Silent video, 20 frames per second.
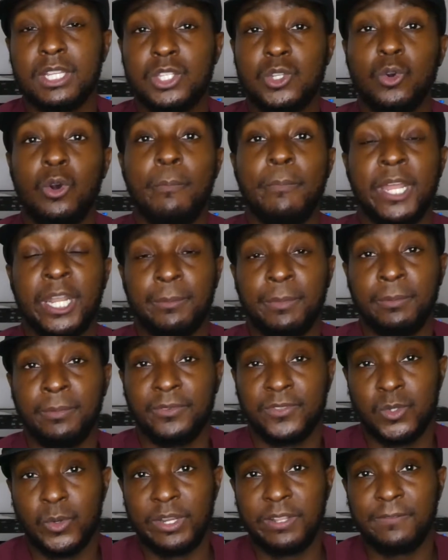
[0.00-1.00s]
to a minimum
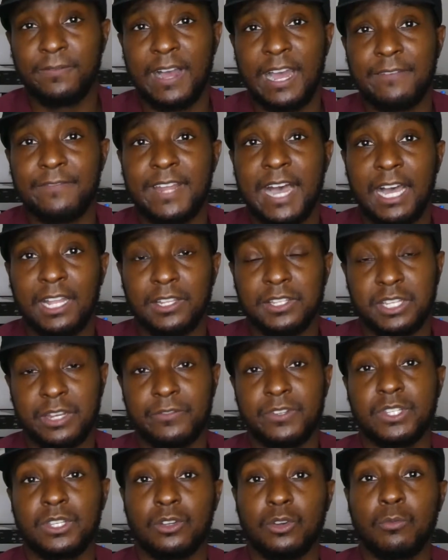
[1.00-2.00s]
of $25
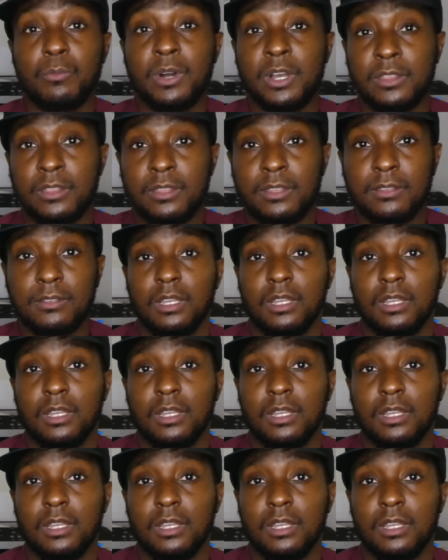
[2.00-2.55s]
every single month.